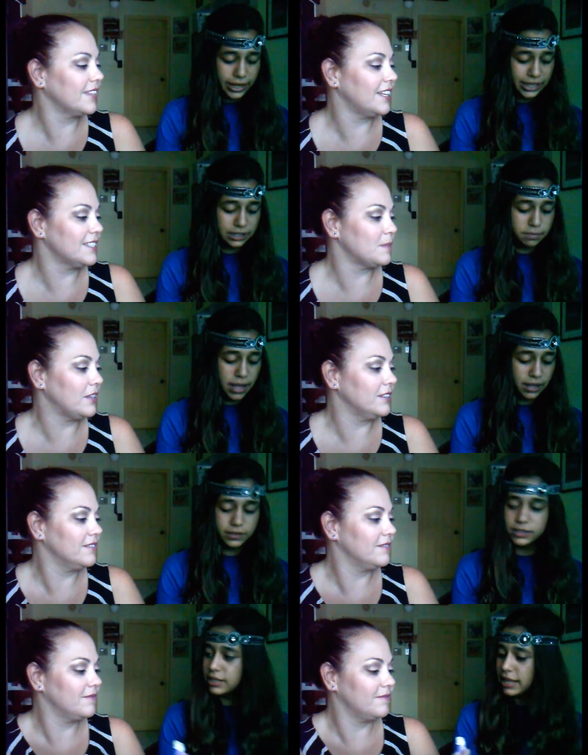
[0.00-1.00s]
Speaker 1: Can I smell?
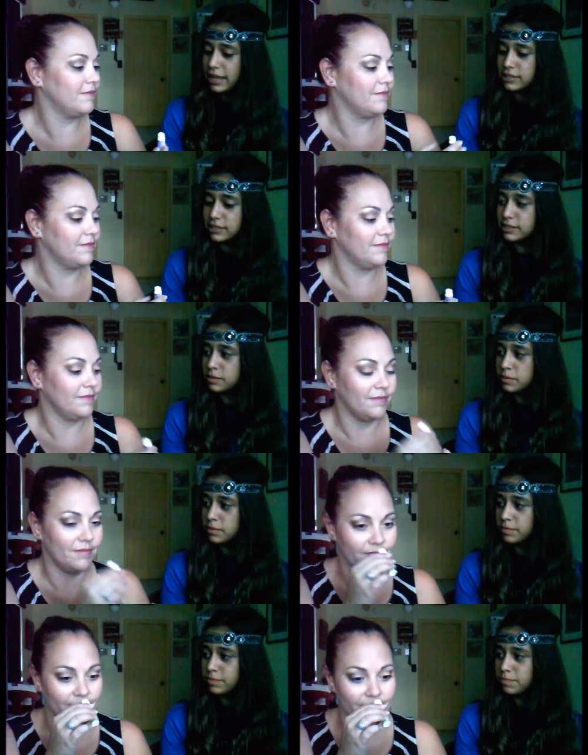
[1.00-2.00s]
Smells, yes,
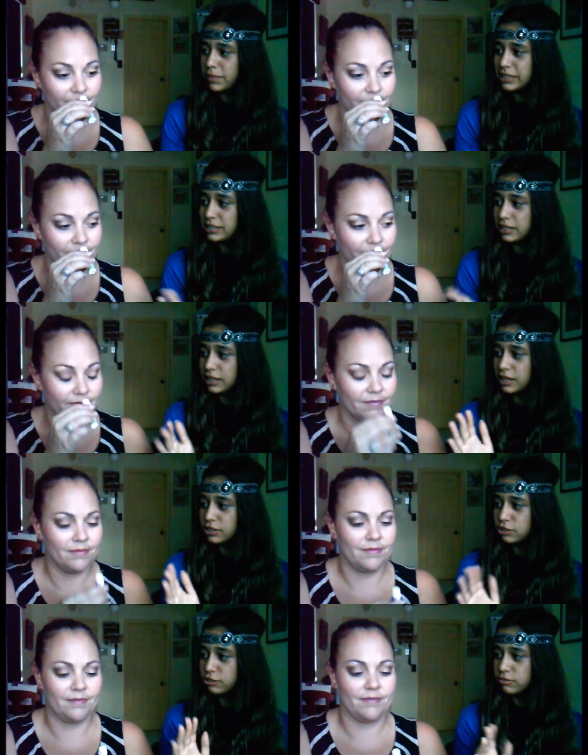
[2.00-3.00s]

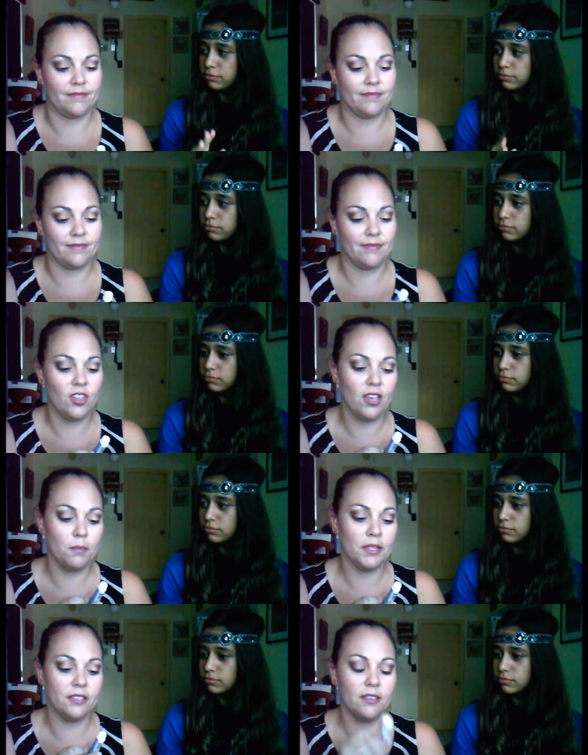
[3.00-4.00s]
minty-ish.
Speaker 2: Yeah,
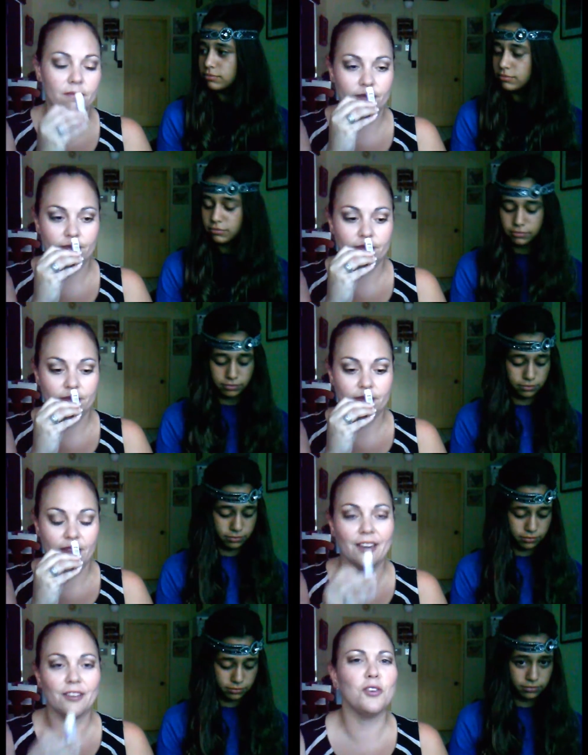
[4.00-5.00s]
minty.
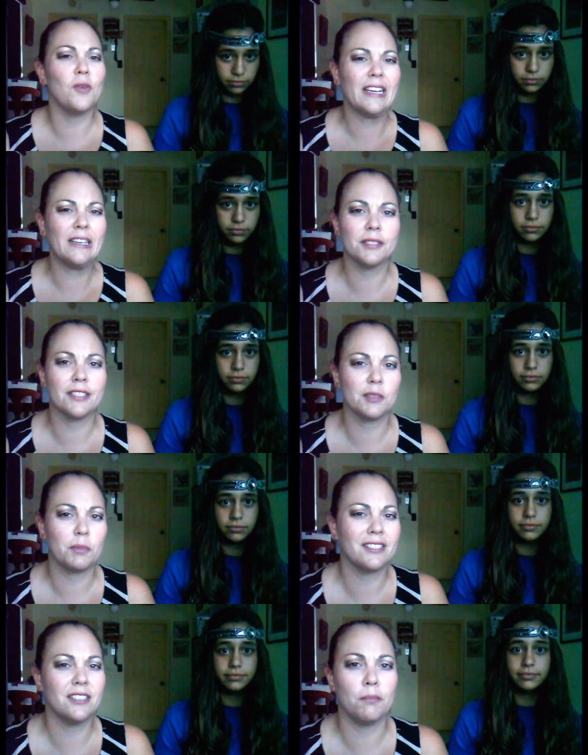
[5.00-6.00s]
I don't know why I was
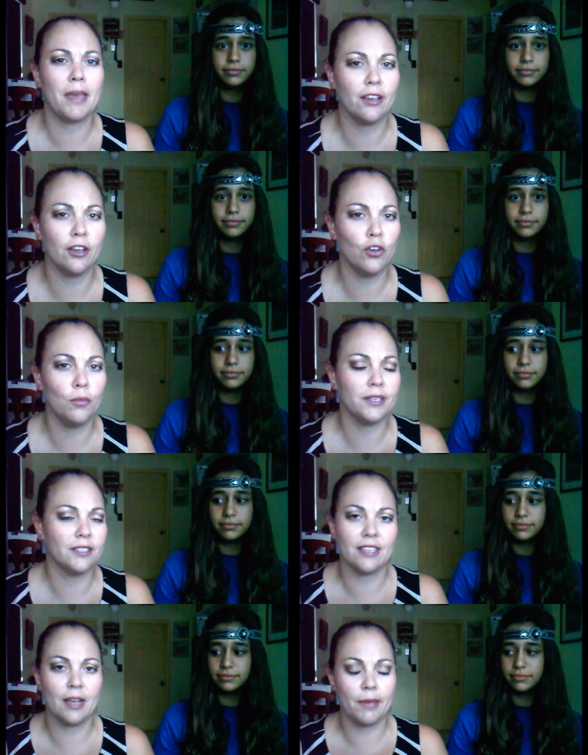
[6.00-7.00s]
expecting mango, but
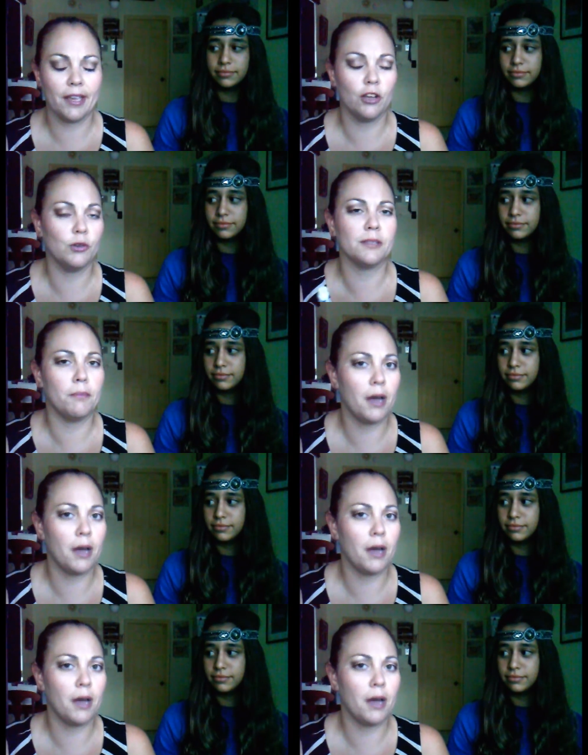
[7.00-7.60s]
it's not mango, it's